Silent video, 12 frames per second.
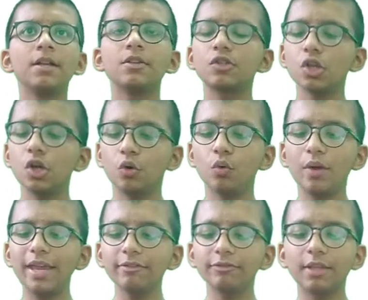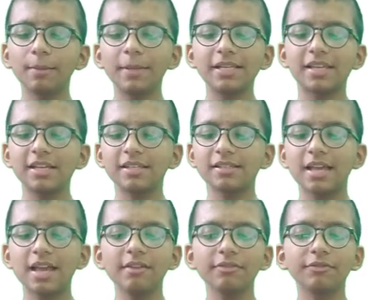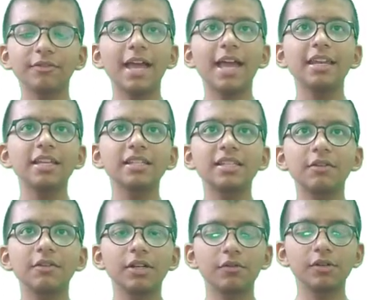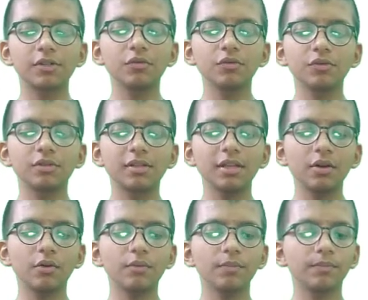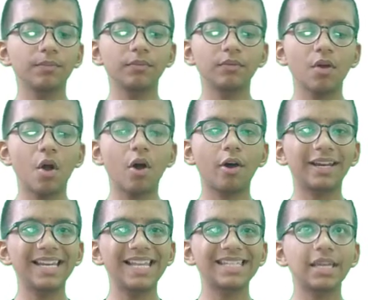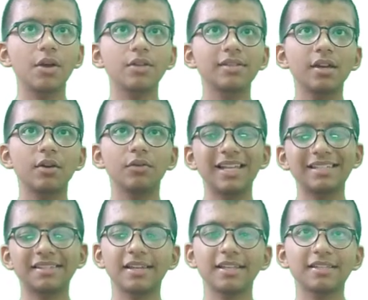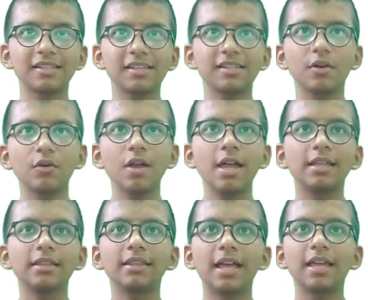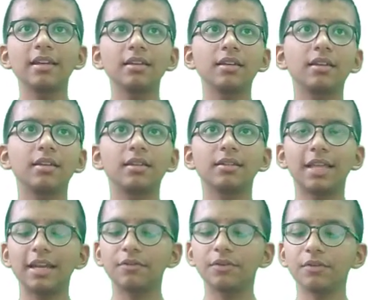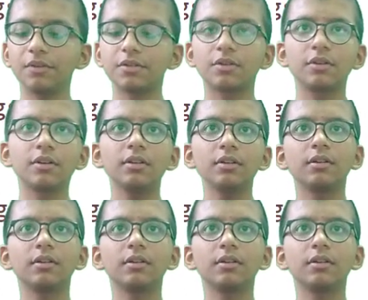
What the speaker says: so if the base case is f n is equals to 0, or let's say 0, let's say 0, then it will return,